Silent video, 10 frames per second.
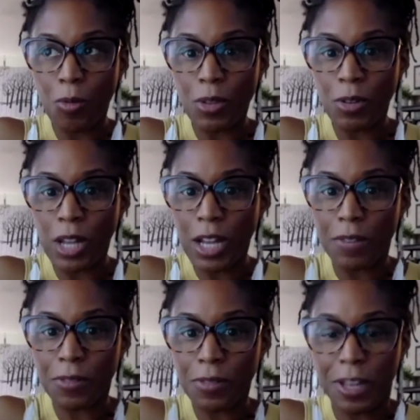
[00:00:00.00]
their
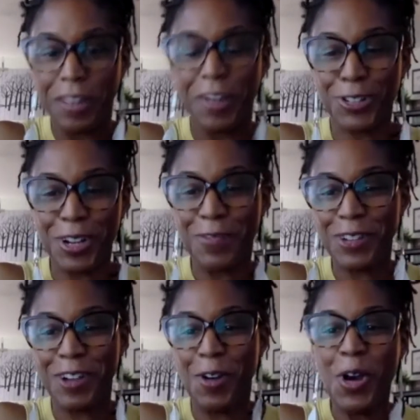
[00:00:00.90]
life. They're trying to
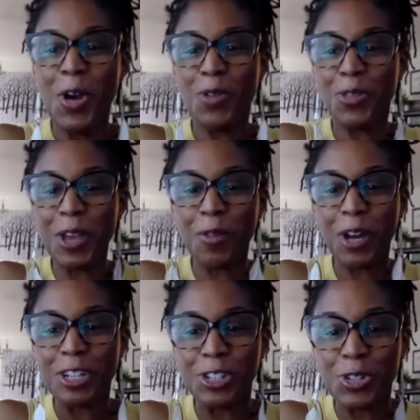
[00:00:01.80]
figure out what they want
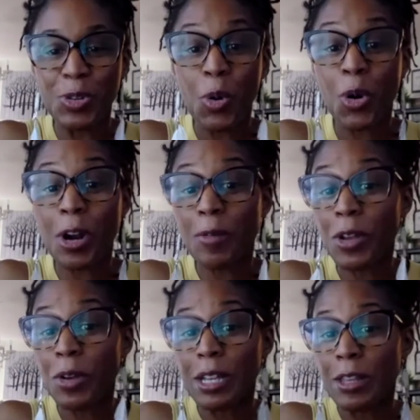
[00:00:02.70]
to do, or
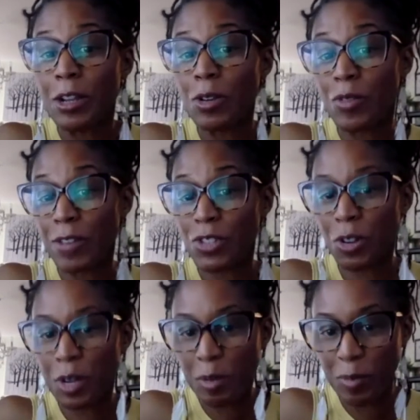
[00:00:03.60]
they've
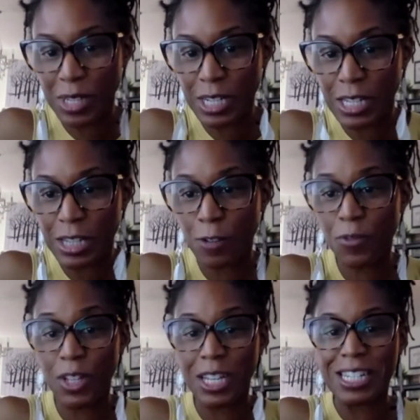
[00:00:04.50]
started a business and they're
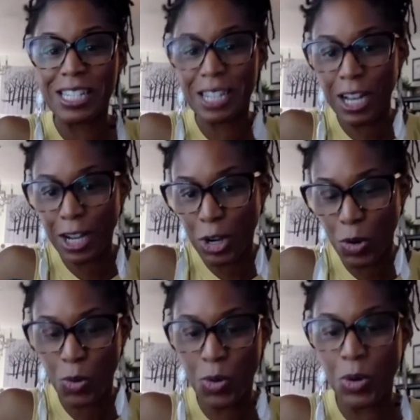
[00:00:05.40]
feeling stuck,
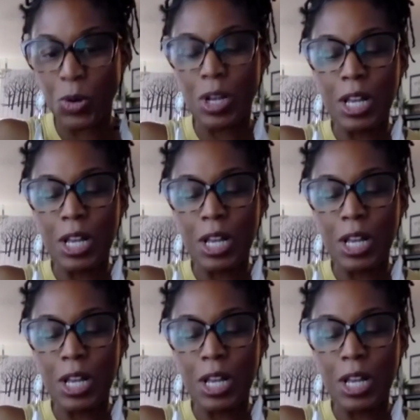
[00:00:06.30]
or